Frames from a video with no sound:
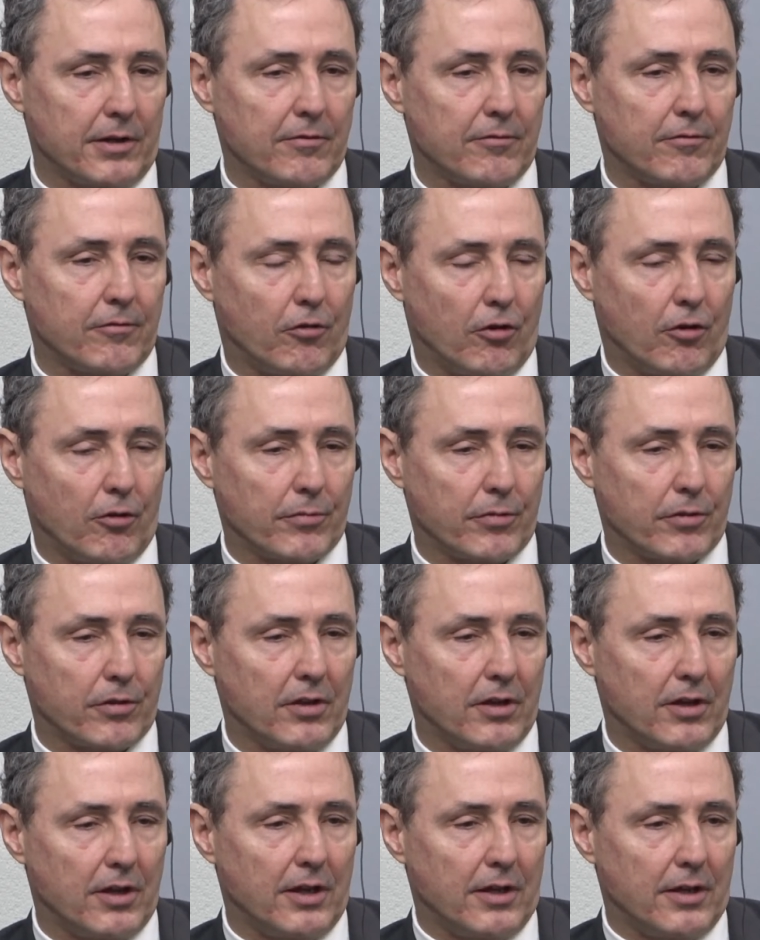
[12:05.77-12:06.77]

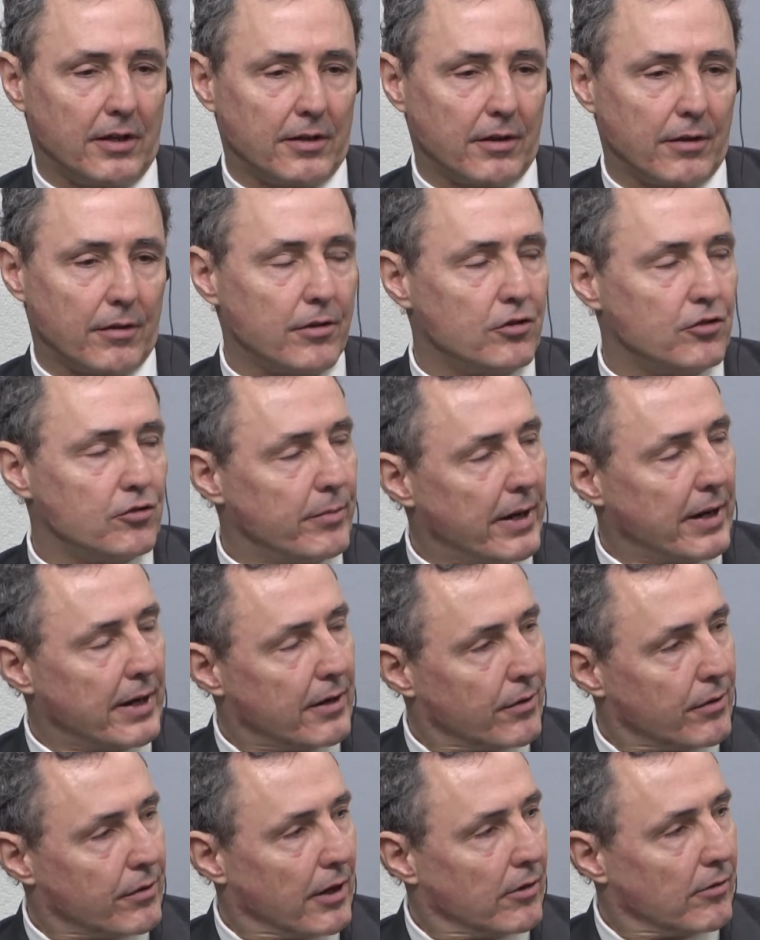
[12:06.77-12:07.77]
informs decision
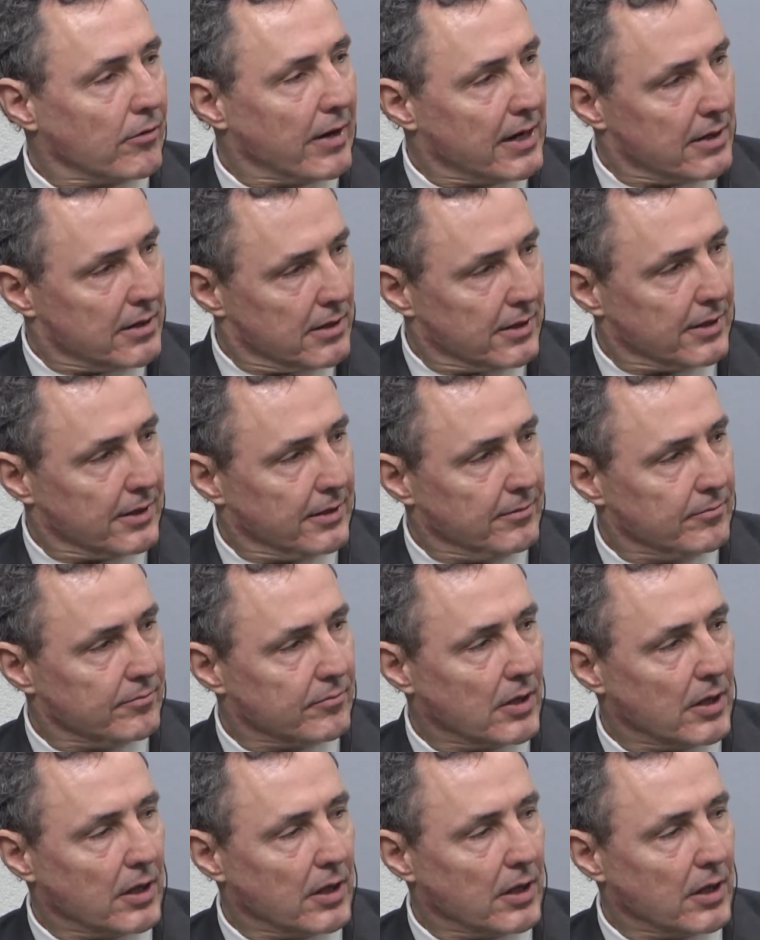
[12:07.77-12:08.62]
makers directly,